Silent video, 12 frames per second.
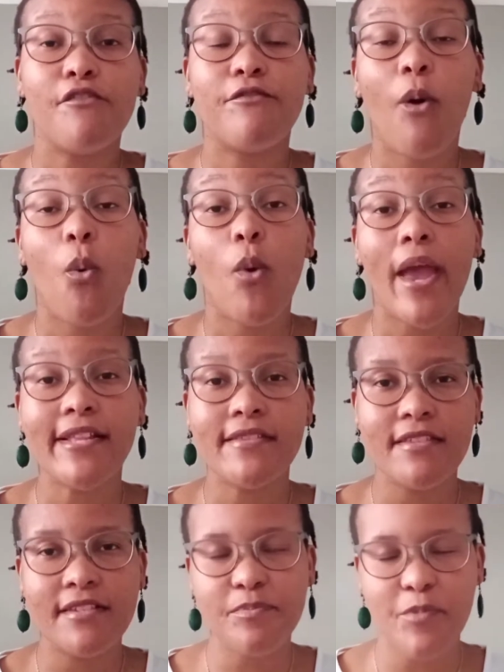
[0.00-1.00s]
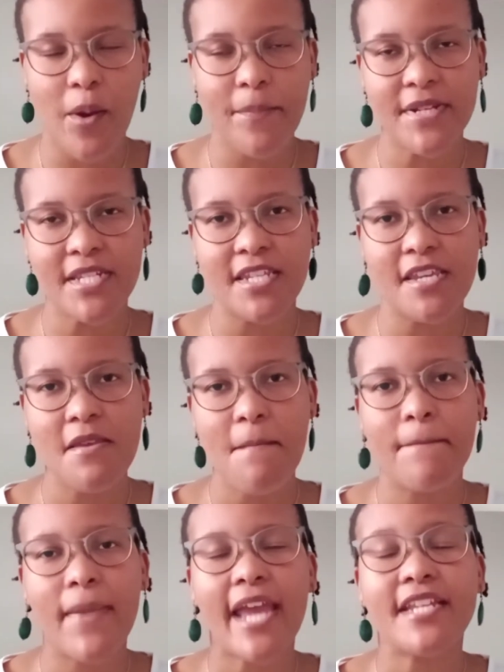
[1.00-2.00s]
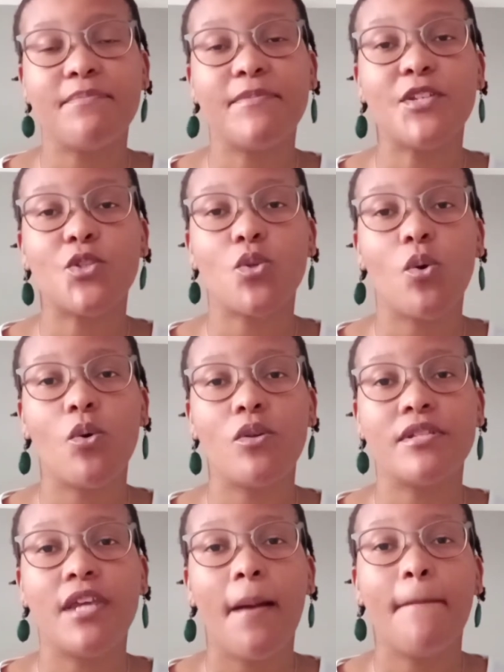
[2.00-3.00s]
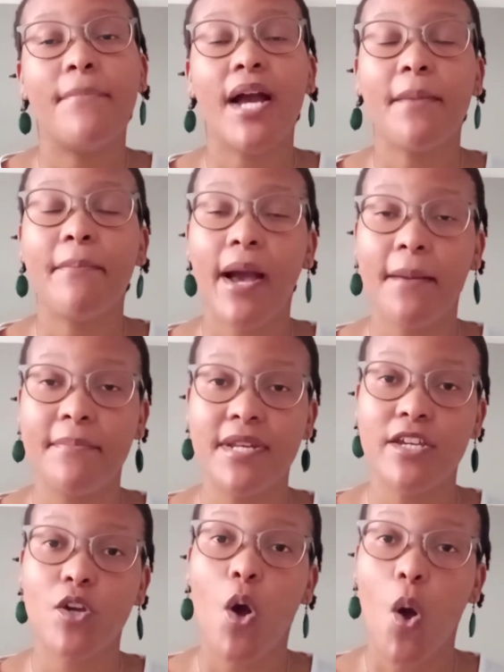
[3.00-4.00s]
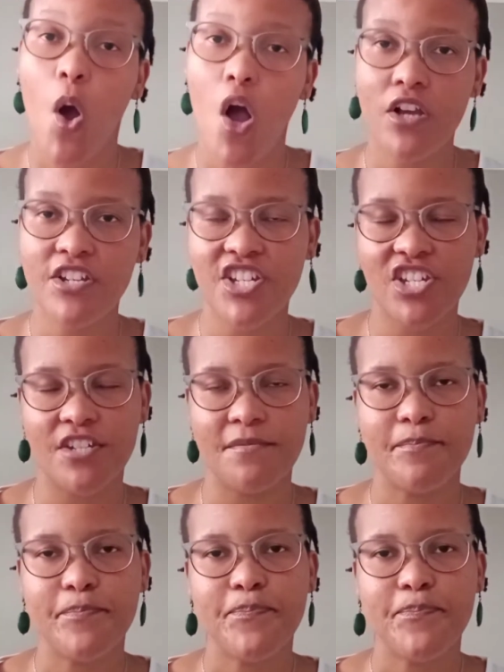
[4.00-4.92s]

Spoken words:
for when this property might be sold by public auction.